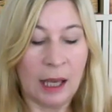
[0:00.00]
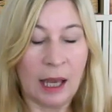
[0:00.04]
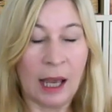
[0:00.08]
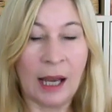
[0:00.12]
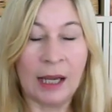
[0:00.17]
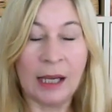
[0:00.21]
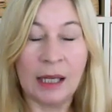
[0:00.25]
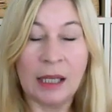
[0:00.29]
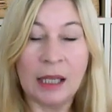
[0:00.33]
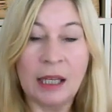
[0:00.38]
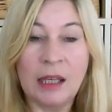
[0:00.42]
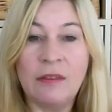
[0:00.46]

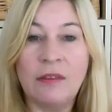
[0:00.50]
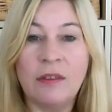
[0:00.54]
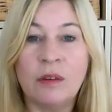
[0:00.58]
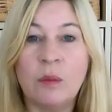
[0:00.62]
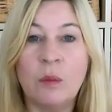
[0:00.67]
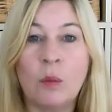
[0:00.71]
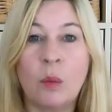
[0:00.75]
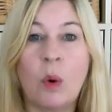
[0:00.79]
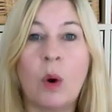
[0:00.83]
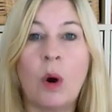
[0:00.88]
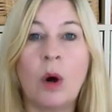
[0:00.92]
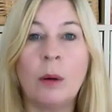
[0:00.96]
And I
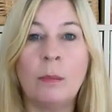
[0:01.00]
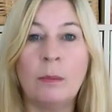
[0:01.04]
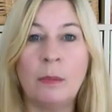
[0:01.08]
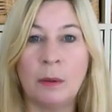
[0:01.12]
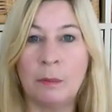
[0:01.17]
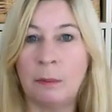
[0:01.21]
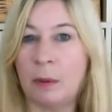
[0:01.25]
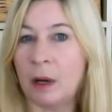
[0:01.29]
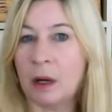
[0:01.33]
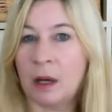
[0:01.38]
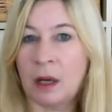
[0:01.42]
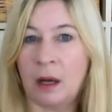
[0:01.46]
even warm
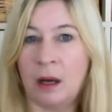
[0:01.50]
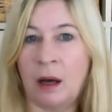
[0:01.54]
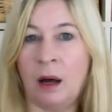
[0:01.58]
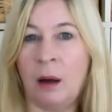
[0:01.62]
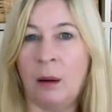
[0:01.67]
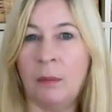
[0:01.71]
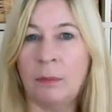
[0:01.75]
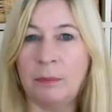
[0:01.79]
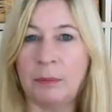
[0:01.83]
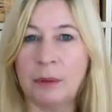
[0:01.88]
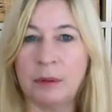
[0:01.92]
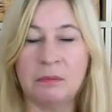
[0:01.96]
the bucket
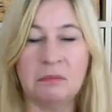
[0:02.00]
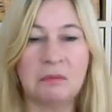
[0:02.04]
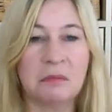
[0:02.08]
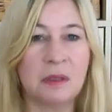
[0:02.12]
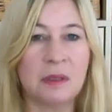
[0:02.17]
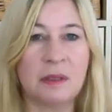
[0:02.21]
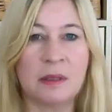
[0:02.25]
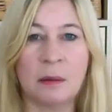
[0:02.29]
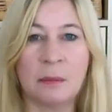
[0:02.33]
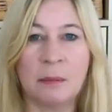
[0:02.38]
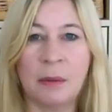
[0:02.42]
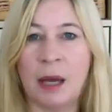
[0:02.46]
up
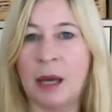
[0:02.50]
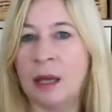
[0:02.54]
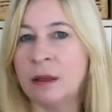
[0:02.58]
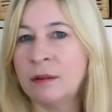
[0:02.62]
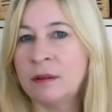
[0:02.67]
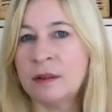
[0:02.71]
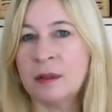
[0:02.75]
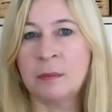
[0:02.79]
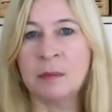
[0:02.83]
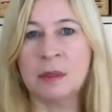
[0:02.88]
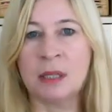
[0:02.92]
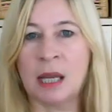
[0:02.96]
somehow.
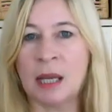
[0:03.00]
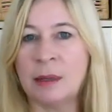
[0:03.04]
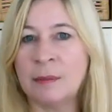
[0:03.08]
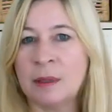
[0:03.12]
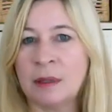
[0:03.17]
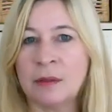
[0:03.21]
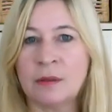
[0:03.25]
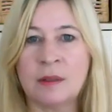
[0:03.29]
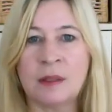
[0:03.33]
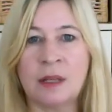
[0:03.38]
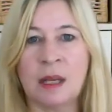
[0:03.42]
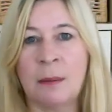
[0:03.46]
Sometimes
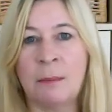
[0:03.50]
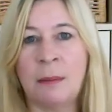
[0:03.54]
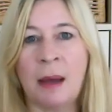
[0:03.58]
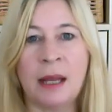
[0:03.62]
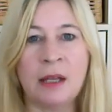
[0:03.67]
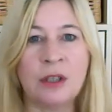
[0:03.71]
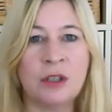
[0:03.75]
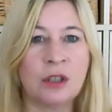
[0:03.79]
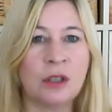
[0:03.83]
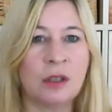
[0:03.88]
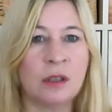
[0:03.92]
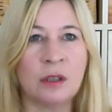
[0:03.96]
I'll say,
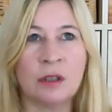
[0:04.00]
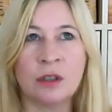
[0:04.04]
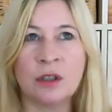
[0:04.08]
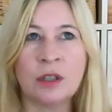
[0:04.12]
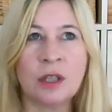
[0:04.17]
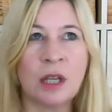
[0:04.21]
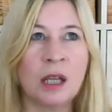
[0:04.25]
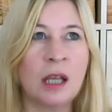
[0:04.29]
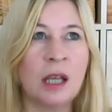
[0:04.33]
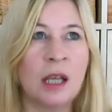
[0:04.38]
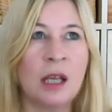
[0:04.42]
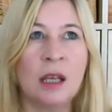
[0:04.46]
imagine
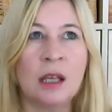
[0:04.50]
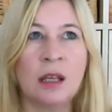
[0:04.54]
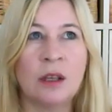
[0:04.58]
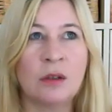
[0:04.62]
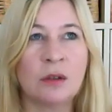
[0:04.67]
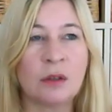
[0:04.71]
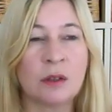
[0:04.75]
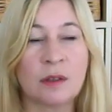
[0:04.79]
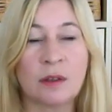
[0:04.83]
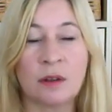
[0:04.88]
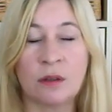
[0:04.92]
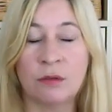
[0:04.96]
there's,
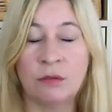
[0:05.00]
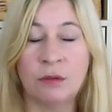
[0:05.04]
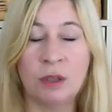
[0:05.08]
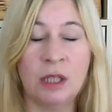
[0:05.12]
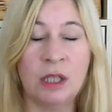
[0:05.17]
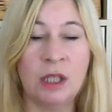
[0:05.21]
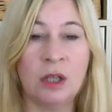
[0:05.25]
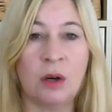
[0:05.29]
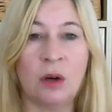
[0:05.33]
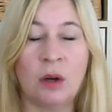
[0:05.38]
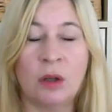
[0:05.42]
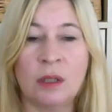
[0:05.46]
it's a
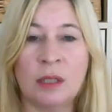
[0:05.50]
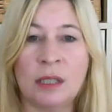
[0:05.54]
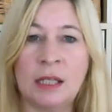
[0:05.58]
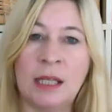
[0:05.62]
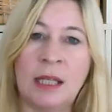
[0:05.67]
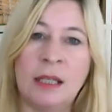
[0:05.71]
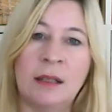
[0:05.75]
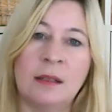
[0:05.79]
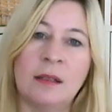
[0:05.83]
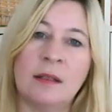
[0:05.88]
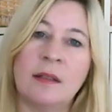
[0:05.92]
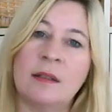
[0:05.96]
really hot
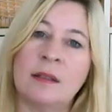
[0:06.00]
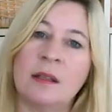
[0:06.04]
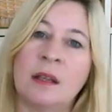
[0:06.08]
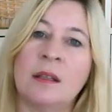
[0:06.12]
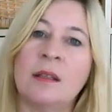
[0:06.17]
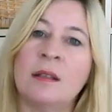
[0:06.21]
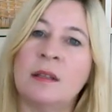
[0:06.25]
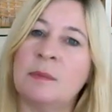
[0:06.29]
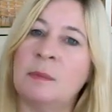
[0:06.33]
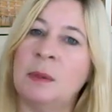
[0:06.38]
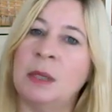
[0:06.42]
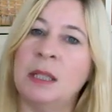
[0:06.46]
day and the
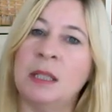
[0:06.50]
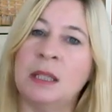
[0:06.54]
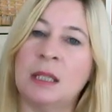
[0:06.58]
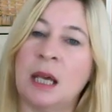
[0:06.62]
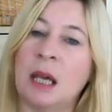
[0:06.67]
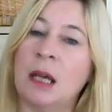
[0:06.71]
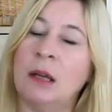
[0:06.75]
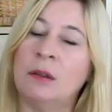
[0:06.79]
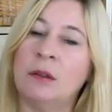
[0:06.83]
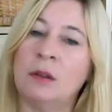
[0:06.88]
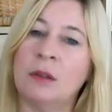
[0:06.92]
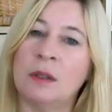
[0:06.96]
sun's beating
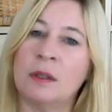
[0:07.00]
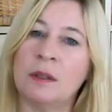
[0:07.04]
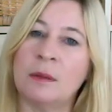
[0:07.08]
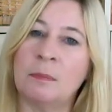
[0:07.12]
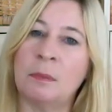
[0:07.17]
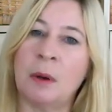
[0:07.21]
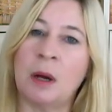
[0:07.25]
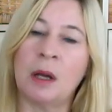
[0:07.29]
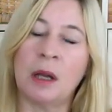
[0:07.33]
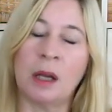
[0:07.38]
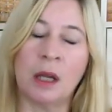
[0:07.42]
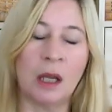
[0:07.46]
down on this
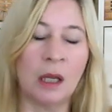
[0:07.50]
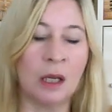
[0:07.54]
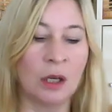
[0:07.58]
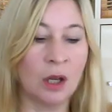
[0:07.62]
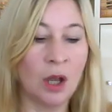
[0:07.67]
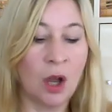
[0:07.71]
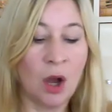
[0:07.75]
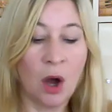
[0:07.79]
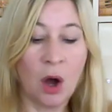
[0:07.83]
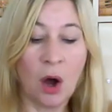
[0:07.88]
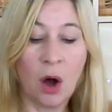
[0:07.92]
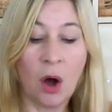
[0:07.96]
bucket, and
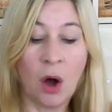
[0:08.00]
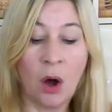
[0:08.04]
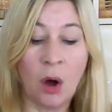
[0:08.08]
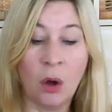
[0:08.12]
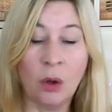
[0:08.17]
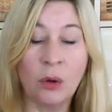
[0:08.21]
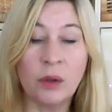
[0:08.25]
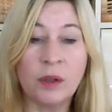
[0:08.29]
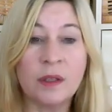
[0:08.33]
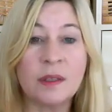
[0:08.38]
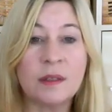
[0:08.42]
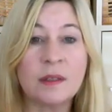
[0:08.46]

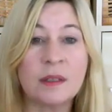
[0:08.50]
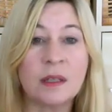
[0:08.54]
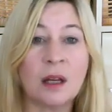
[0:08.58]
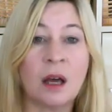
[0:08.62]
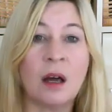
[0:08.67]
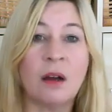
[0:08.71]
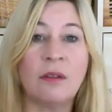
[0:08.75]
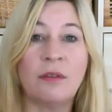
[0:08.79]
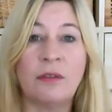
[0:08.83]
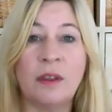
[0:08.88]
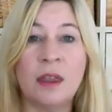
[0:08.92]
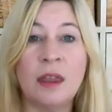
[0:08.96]
all the
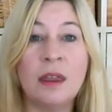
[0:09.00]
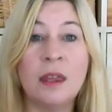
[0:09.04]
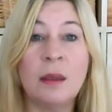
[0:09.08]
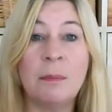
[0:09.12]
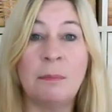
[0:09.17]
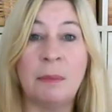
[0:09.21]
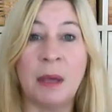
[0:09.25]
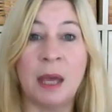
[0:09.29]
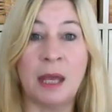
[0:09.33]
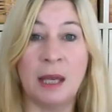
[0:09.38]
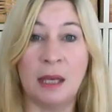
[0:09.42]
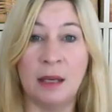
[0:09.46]
stuff in the
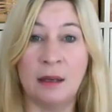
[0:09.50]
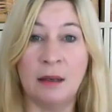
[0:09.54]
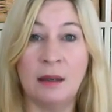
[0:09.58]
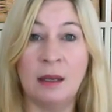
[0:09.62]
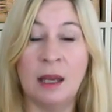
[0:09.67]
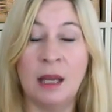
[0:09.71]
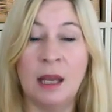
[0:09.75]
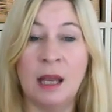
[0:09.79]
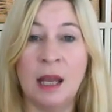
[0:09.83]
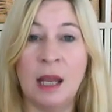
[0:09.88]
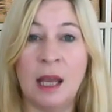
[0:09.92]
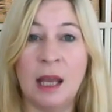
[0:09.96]
bin
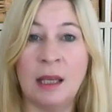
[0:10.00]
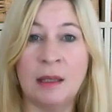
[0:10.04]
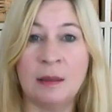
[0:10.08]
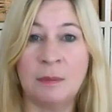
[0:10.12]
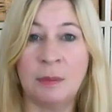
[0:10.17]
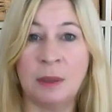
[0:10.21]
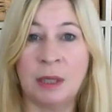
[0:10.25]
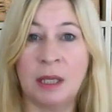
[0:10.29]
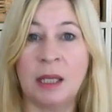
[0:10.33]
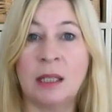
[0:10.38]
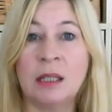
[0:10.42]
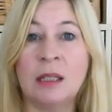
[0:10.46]
is
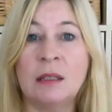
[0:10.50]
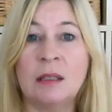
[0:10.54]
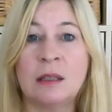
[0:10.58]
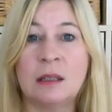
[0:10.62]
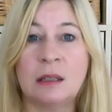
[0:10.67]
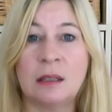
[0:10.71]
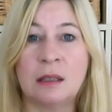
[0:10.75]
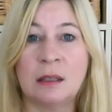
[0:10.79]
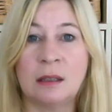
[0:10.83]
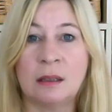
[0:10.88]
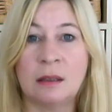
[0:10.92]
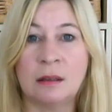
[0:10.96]
beginning
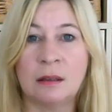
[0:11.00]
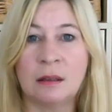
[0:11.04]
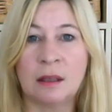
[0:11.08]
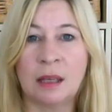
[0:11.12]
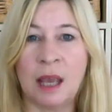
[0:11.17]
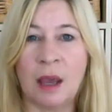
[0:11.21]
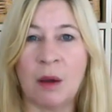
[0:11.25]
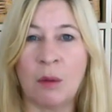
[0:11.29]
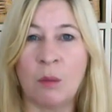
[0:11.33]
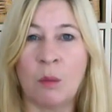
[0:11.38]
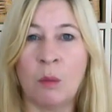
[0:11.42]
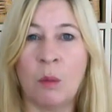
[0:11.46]
to
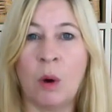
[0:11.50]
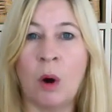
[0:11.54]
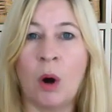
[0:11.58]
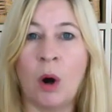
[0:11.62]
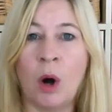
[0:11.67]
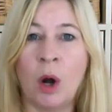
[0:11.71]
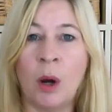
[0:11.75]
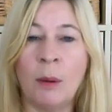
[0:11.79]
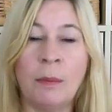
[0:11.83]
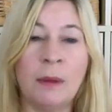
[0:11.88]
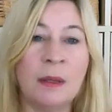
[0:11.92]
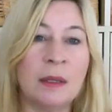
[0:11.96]
get
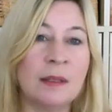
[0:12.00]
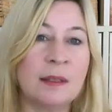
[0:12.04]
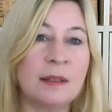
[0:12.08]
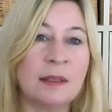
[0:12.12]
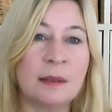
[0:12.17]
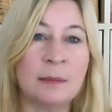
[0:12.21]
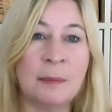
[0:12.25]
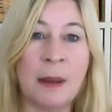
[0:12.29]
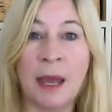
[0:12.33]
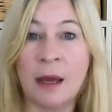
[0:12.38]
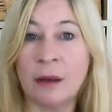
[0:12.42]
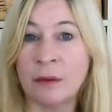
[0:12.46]
warm and the
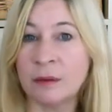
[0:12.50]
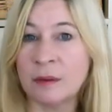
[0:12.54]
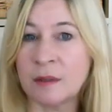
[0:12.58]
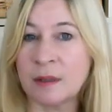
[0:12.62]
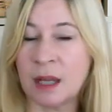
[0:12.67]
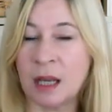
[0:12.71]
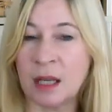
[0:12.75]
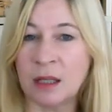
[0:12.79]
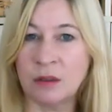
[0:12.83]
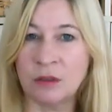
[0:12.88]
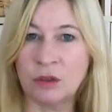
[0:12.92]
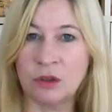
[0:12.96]
smell's
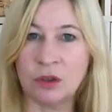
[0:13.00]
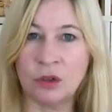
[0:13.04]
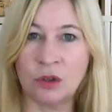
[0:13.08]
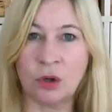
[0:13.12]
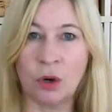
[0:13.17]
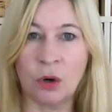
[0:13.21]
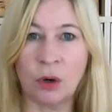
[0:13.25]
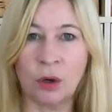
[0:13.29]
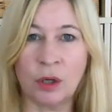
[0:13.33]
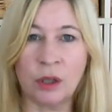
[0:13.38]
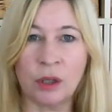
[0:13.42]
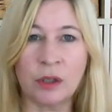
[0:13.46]
getting
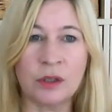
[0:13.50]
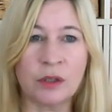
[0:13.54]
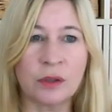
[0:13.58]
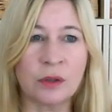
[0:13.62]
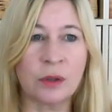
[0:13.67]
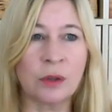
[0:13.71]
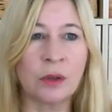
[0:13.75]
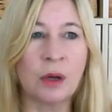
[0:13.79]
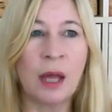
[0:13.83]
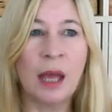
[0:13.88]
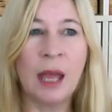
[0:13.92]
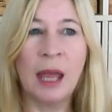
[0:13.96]
stronger.
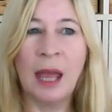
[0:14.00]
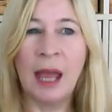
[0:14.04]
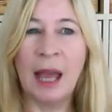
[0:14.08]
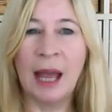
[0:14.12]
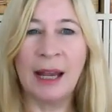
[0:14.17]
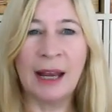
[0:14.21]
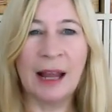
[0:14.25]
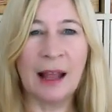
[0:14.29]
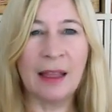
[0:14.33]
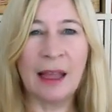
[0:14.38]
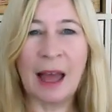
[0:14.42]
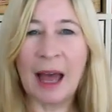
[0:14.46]
So,
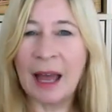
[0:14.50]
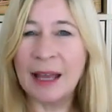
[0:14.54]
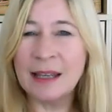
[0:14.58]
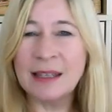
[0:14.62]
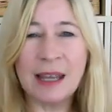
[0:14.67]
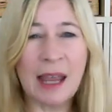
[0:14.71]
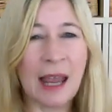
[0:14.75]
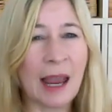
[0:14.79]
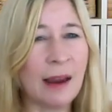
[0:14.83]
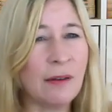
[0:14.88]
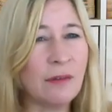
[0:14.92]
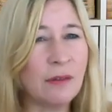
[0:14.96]
and I'll add
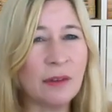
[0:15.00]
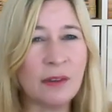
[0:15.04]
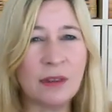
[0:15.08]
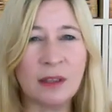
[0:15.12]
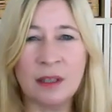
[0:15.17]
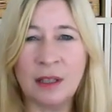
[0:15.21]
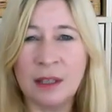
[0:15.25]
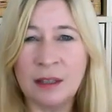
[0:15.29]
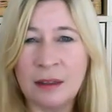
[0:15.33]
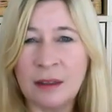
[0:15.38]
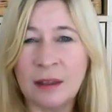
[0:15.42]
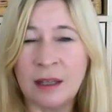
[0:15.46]

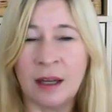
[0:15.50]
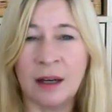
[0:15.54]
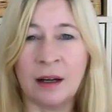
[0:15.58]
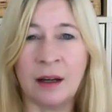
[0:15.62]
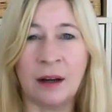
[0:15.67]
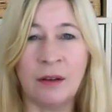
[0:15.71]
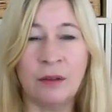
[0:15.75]
everything in there.